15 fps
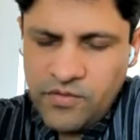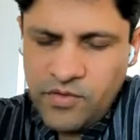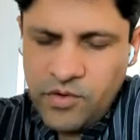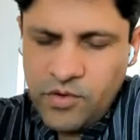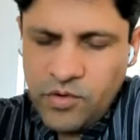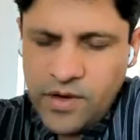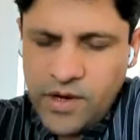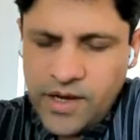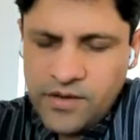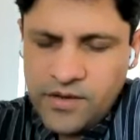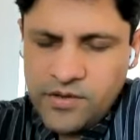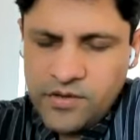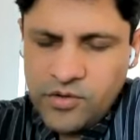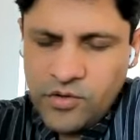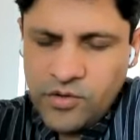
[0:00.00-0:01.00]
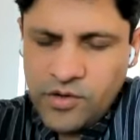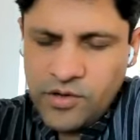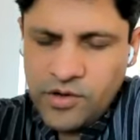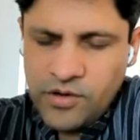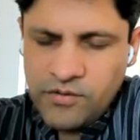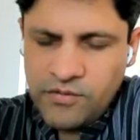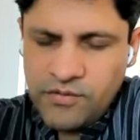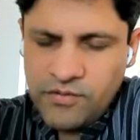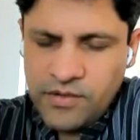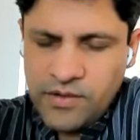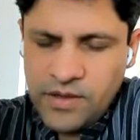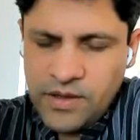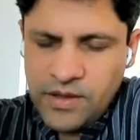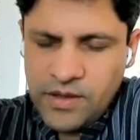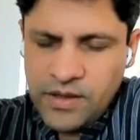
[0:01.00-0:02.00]
If you don't add the story of,
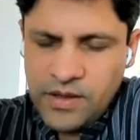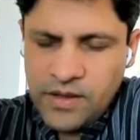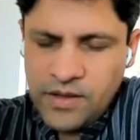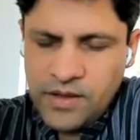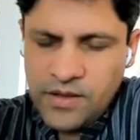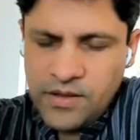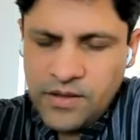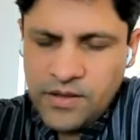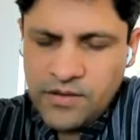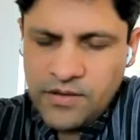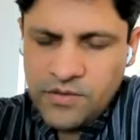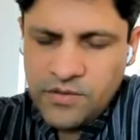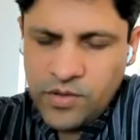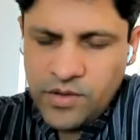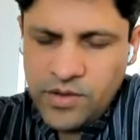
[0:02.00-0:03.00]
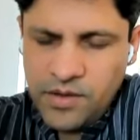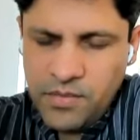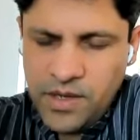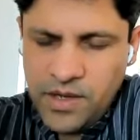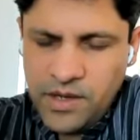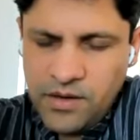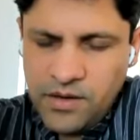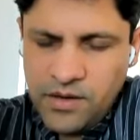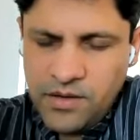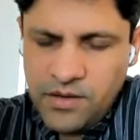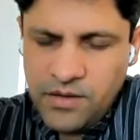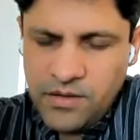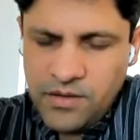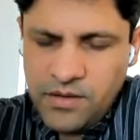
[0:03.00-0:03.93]
this is what they mean,